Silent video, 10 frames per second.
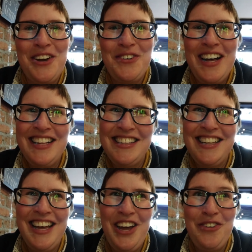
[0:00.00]
so I'll,
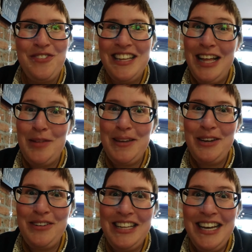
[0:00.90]
uh, hopefully that'll
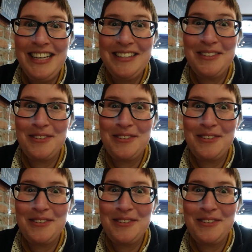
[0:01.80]
be really nice.